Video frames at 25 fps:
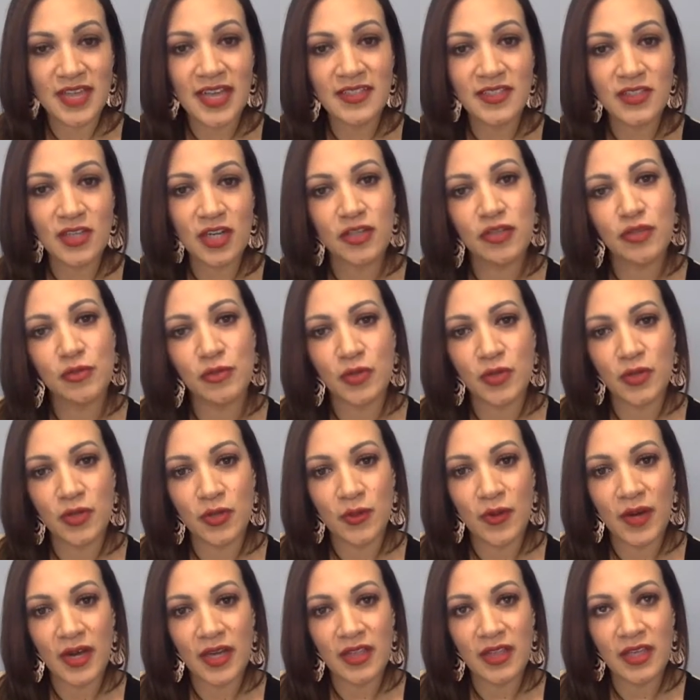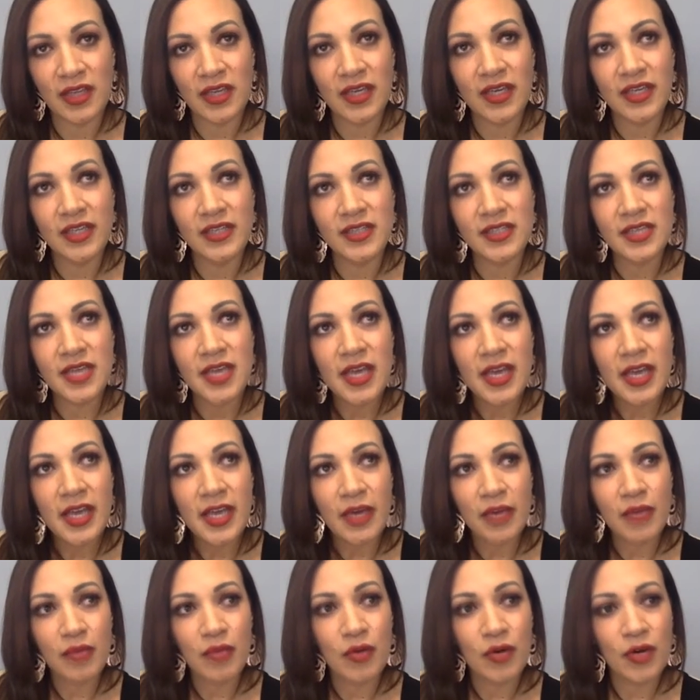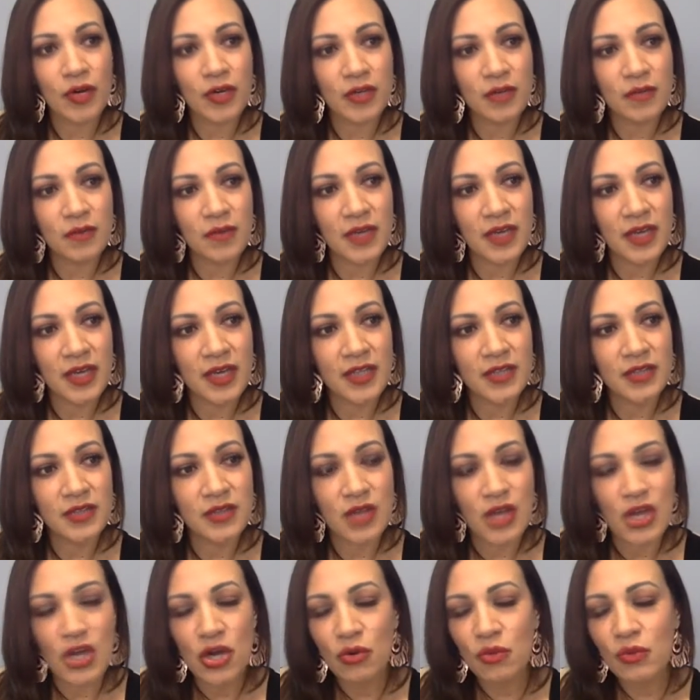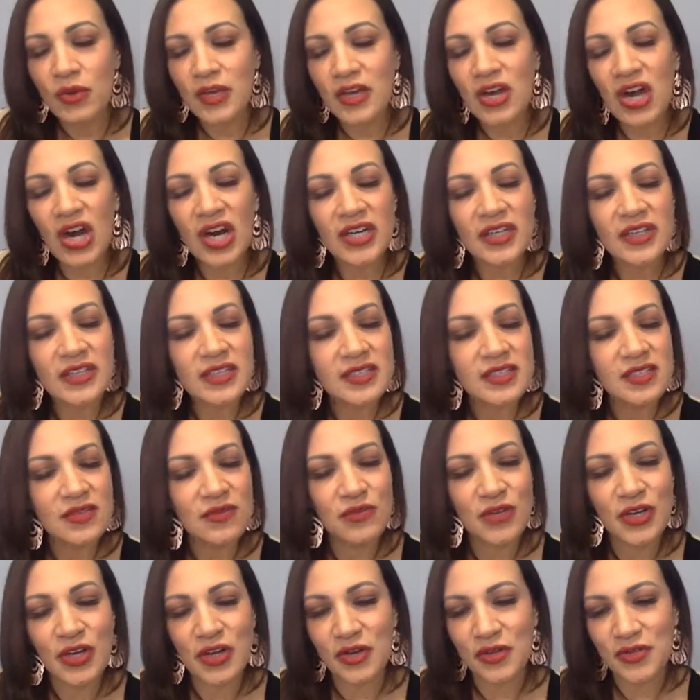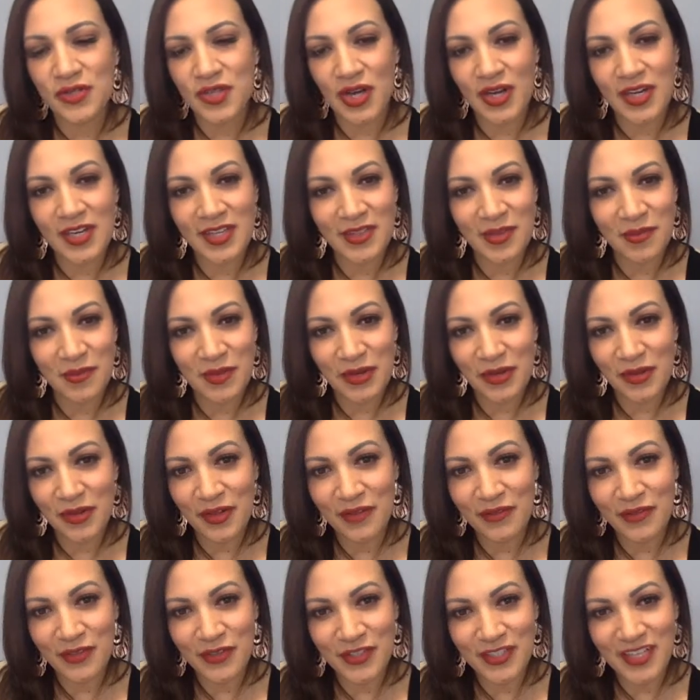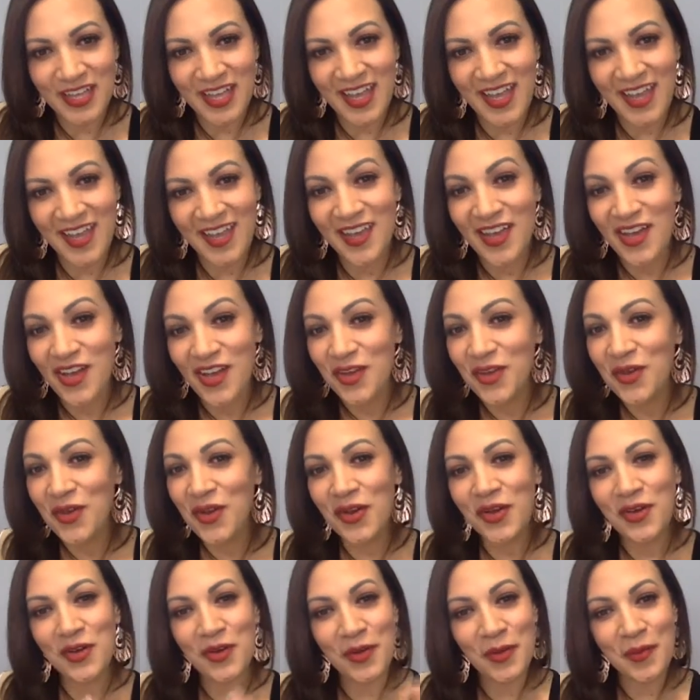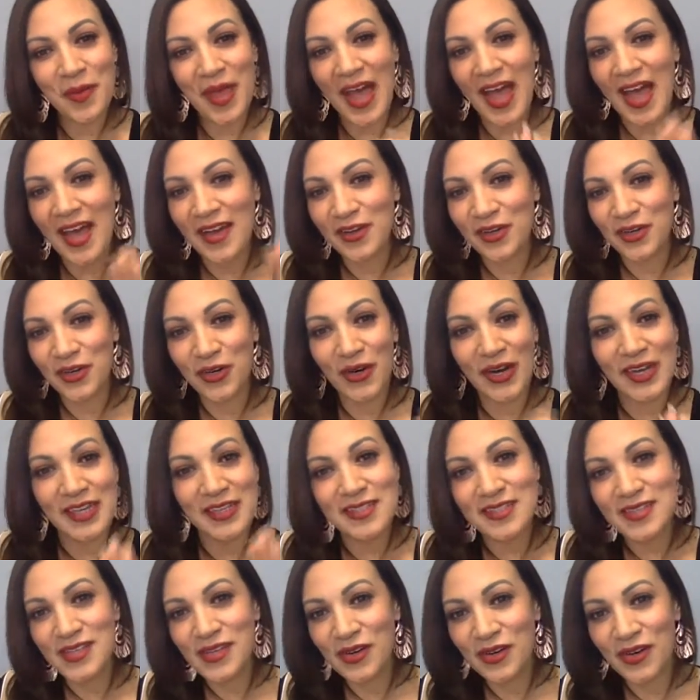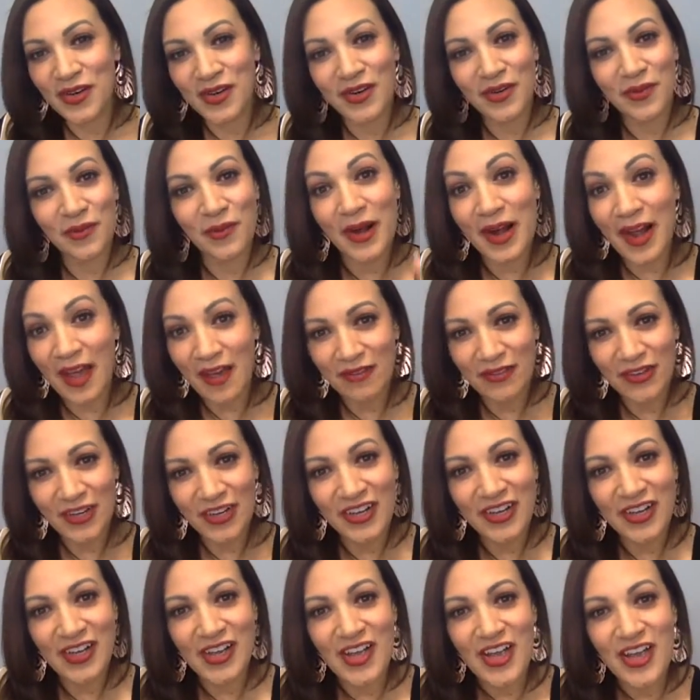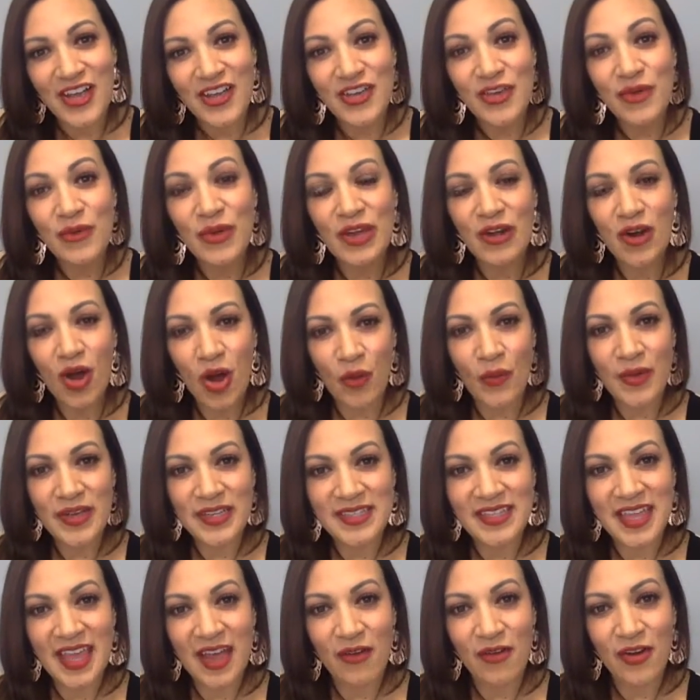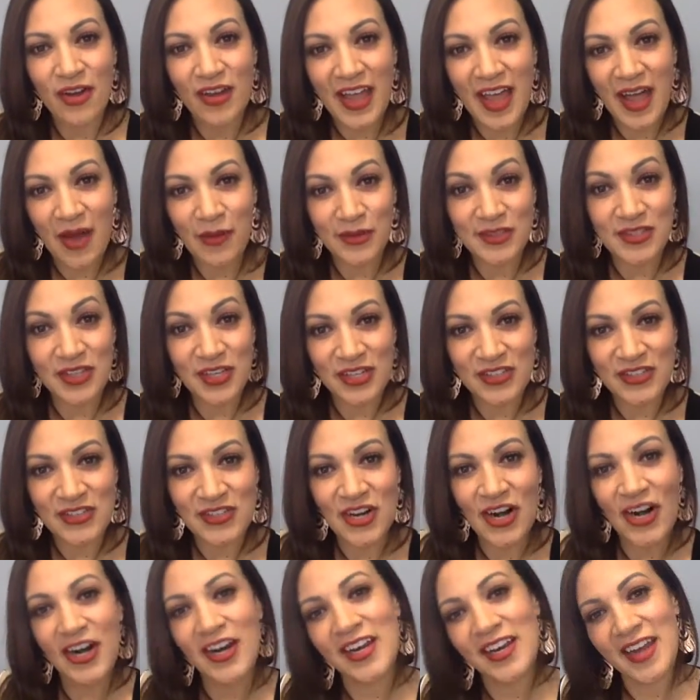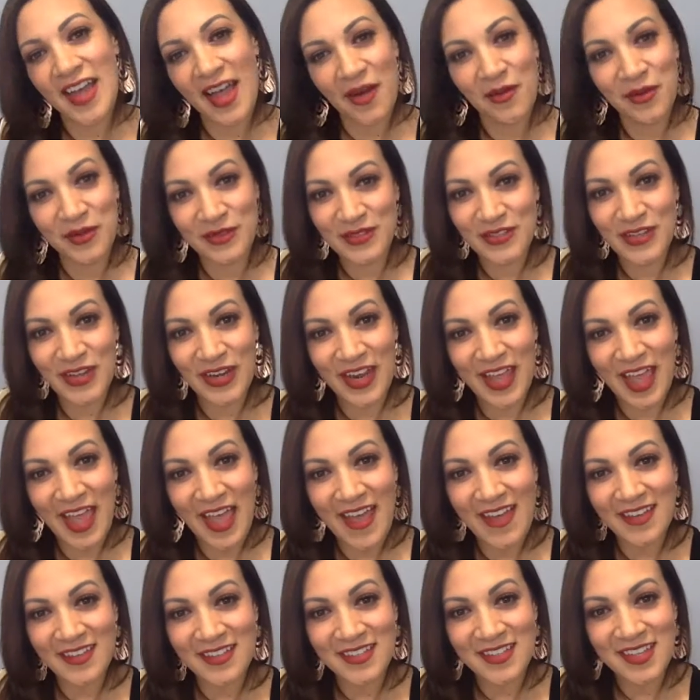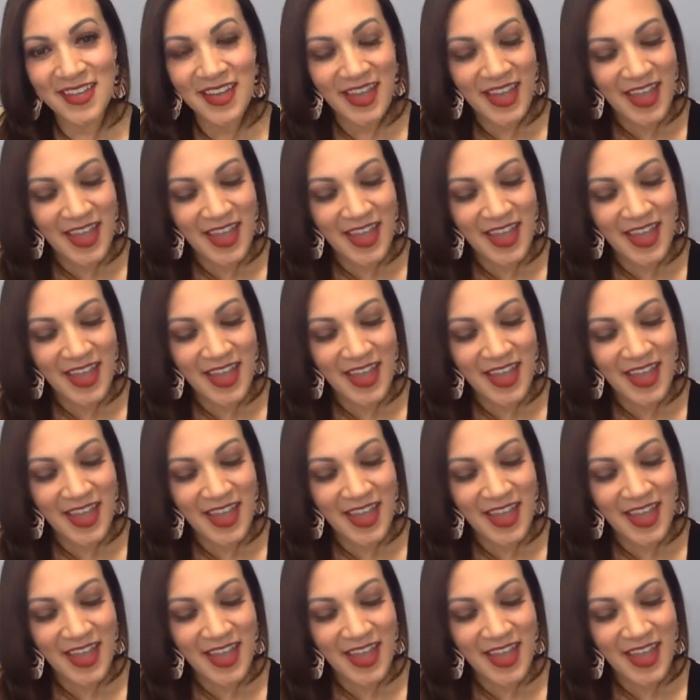As an entrepreneur, I think it's important because regardless of what goes on in the middle of your day, good or bad or crazy or whatever, you can always count on how it's going to start and how it's going to end.